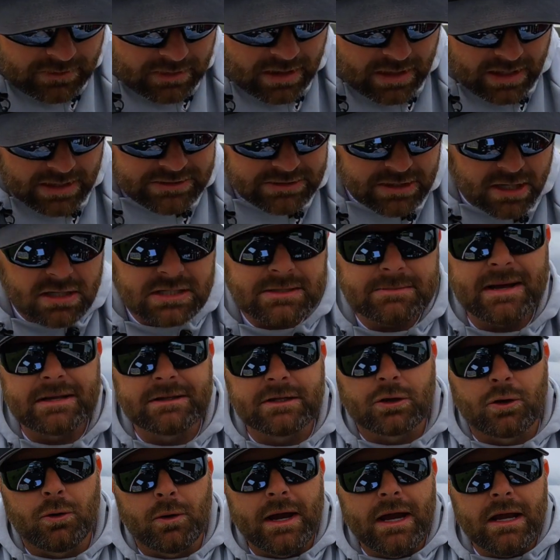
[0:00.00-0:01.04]
I talked about
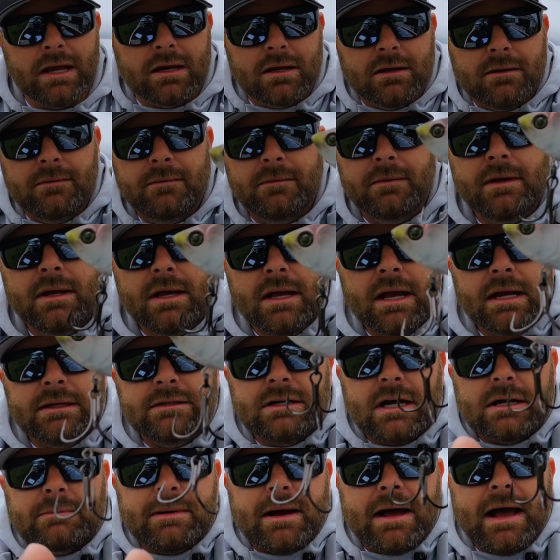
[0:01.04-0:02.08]
the Quake. I
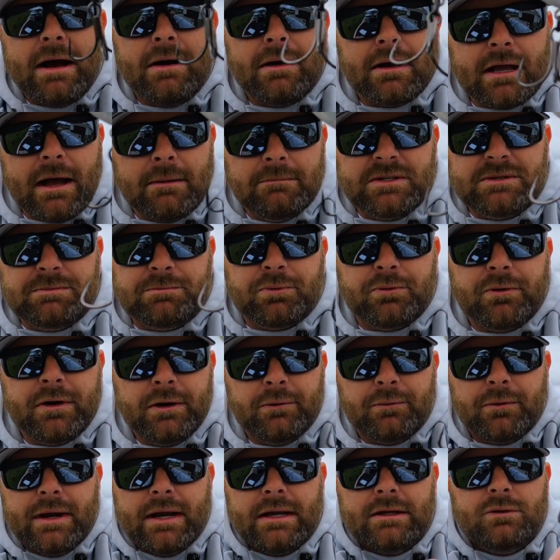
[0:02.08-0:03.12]
talked about how it comes
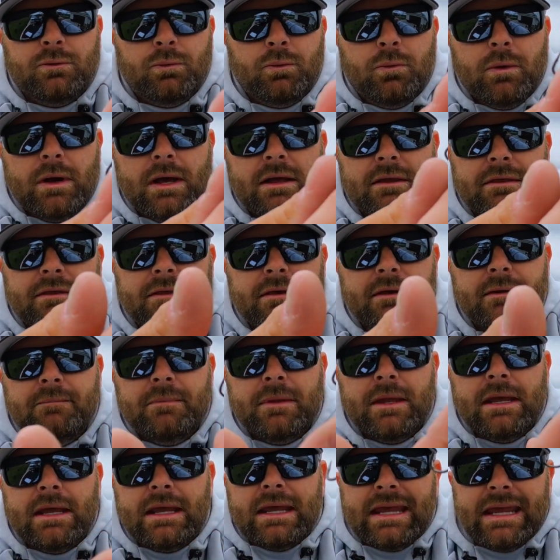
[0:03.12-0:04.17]
pre-rigged with
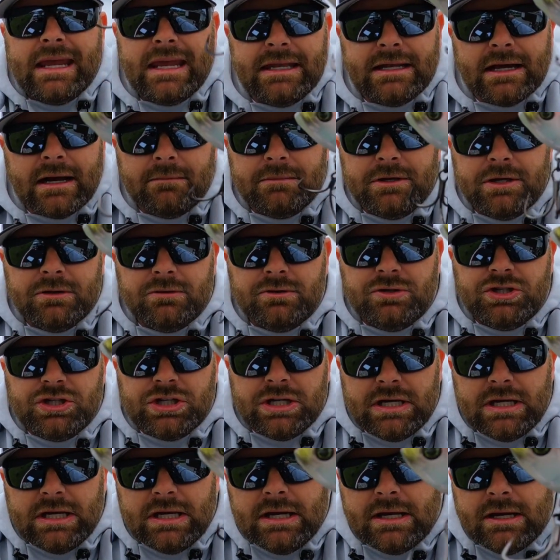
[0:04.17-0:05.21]

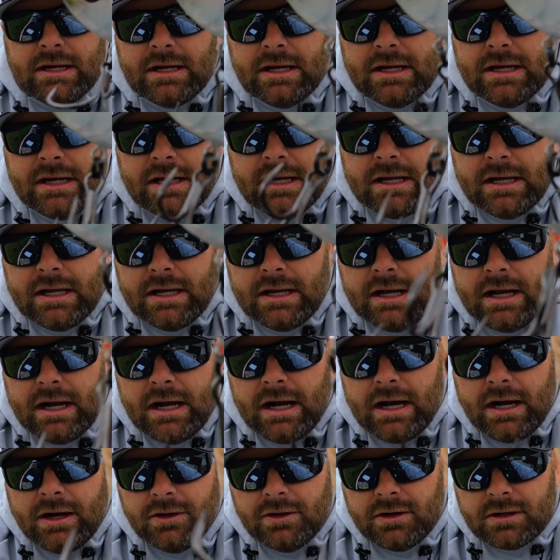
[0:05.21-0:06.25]
EWG
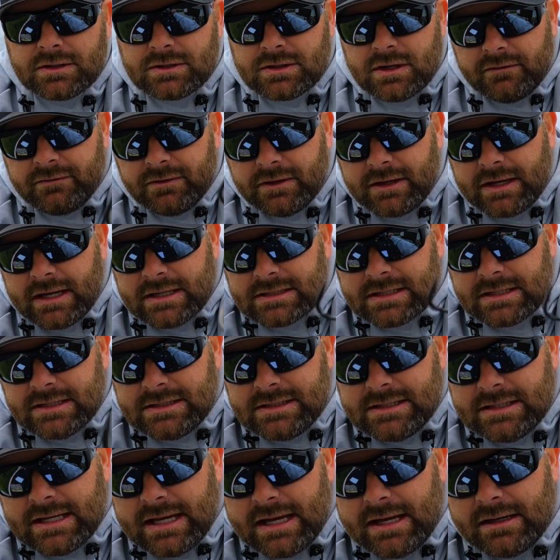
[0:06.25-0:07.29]
hooks. Hopefully you guys can
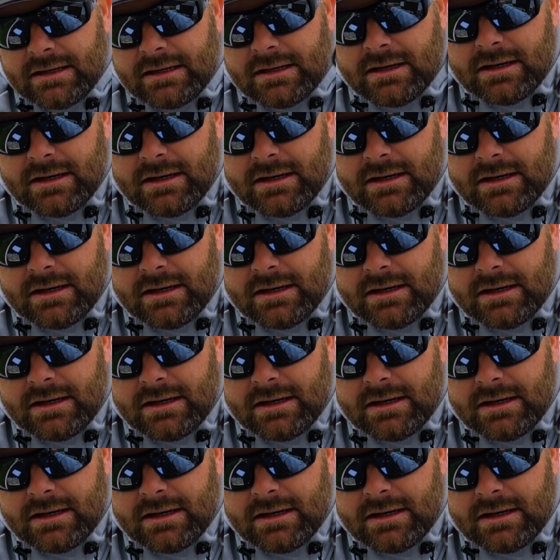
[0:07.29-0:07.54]
see that.